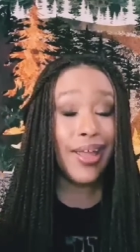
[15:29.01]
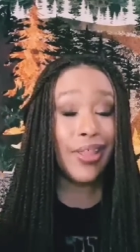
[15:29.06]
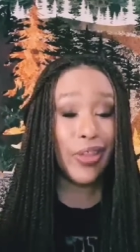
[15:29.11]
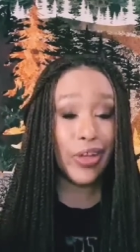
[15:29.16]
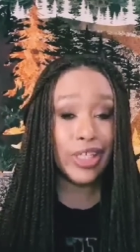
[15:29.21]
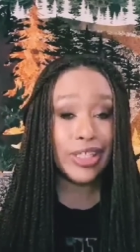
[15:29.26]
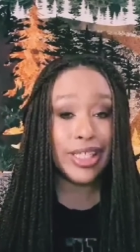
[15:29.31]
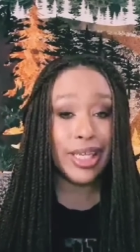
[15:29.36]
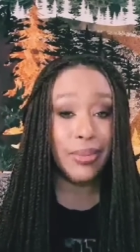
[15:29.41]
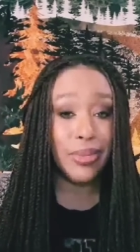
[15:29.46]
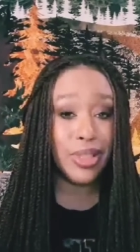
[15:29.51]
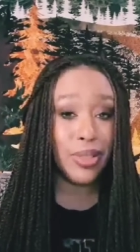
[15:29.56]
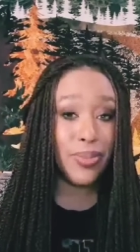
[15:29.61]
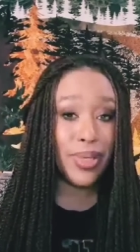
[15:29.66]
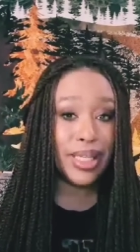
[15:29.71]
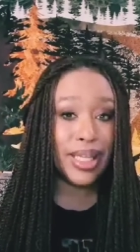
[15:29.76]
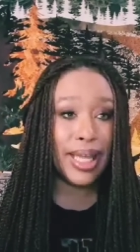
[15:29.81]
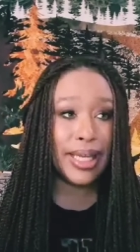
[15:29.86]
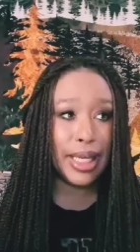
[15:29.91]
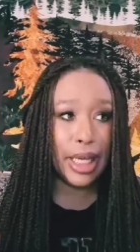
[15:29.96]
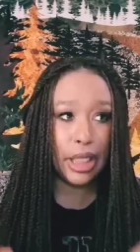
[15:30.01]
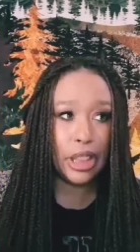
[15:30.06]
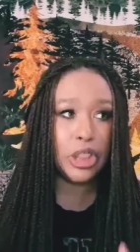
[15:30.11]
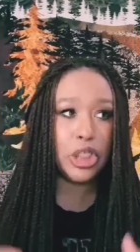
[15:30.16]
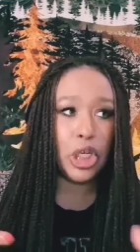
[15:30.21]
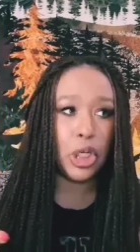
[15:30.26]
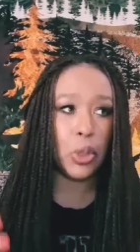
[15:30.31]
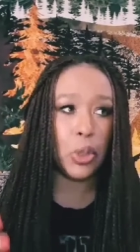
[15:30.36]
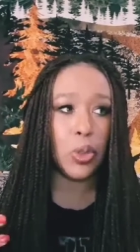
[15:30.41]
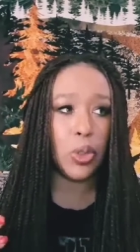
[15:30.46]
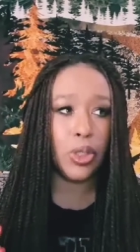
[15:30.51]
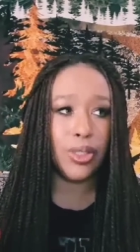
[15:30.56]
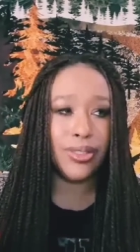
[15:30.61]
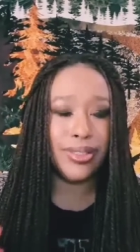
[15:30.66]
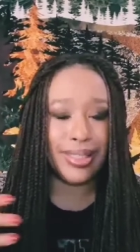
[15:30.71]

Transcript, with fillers: there seems to be like a general